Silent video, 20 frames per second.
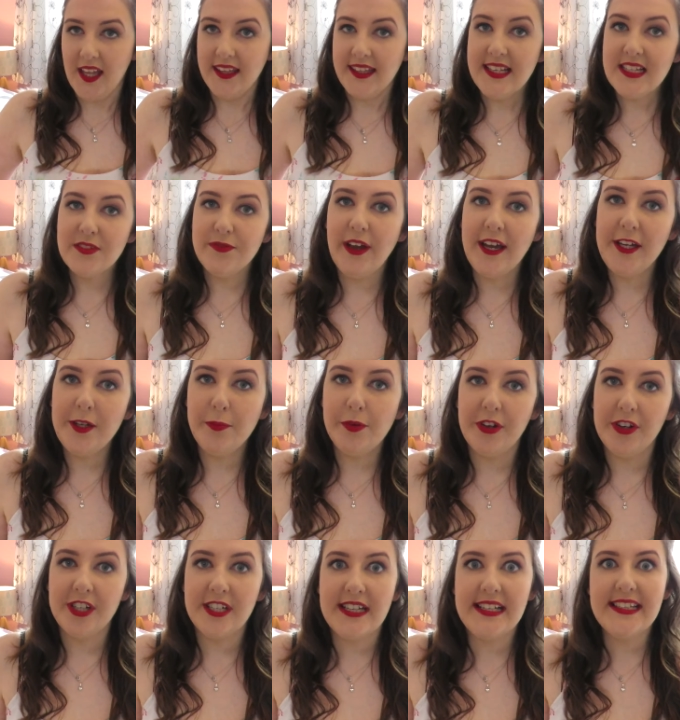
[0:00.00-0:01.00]
This final
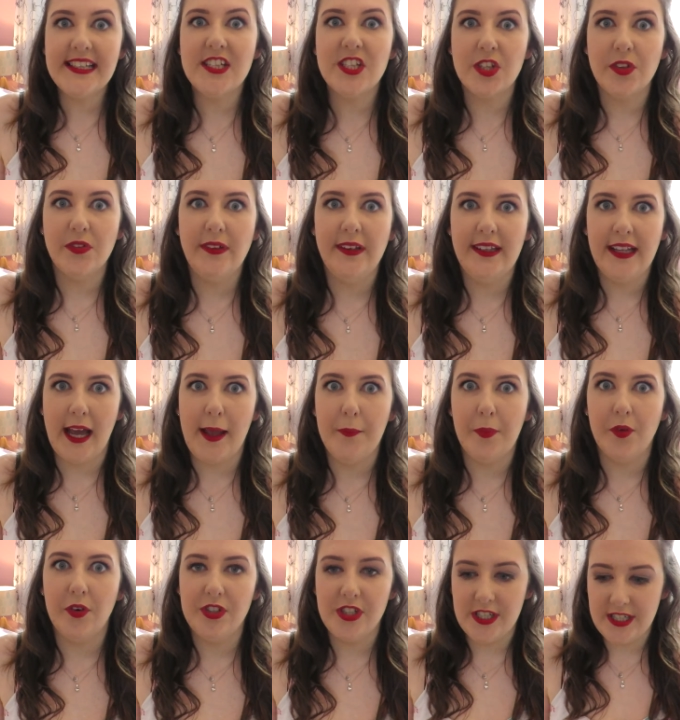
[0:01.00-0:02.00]
product isn't something that I
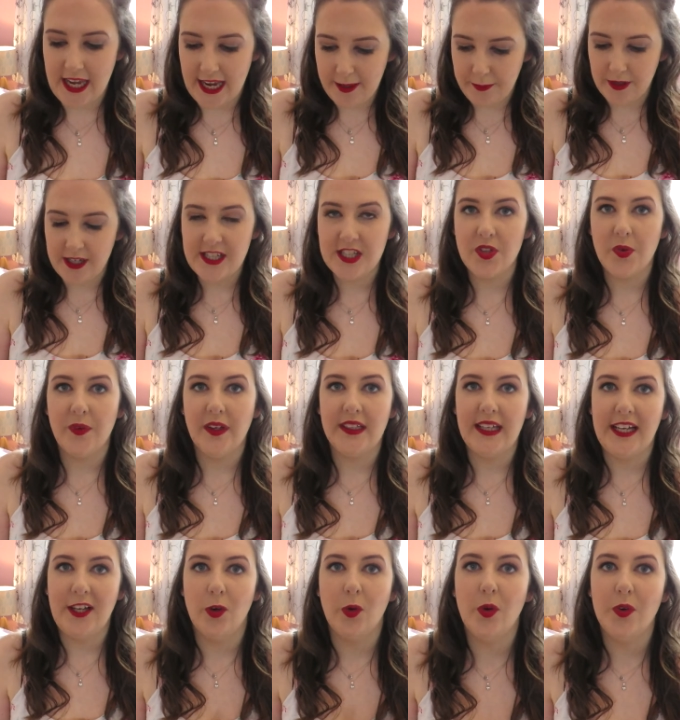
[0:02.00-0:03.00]
bought today, but it's something
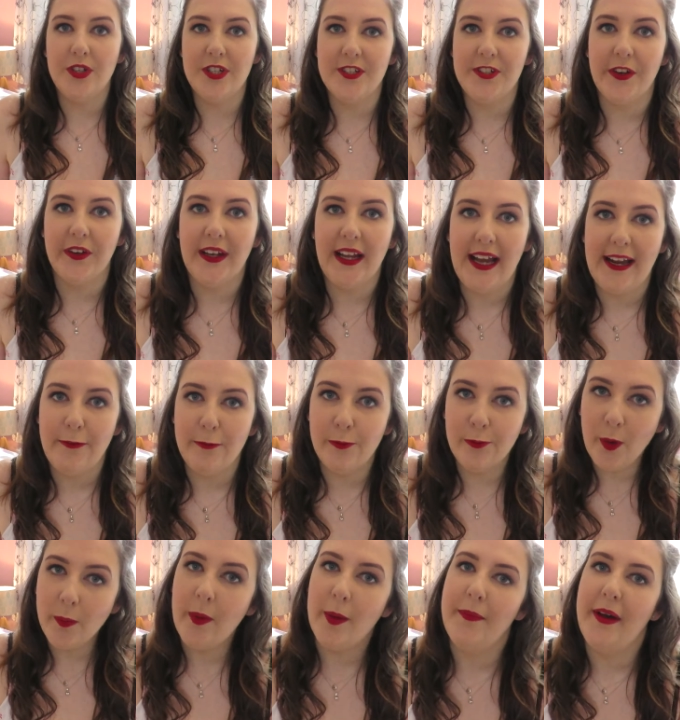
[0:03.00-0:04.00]
I ordered online
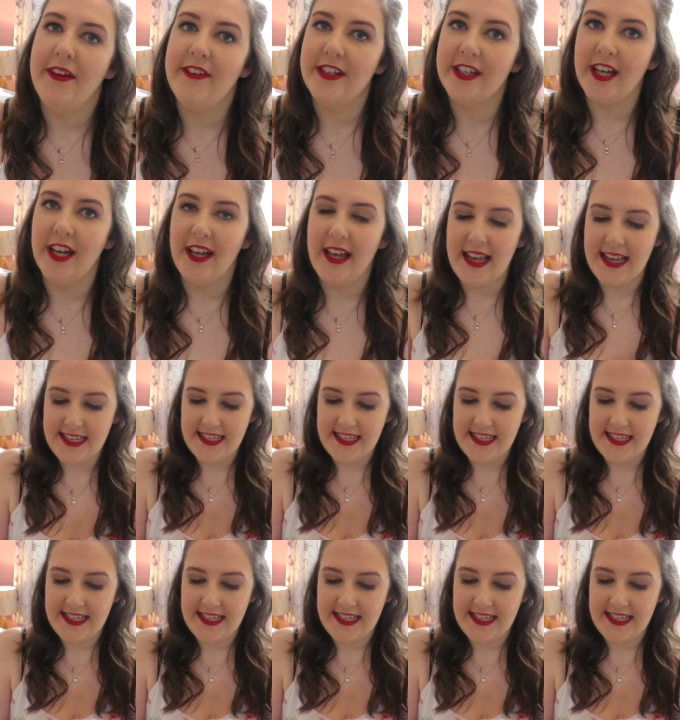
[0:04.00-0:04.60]
from America.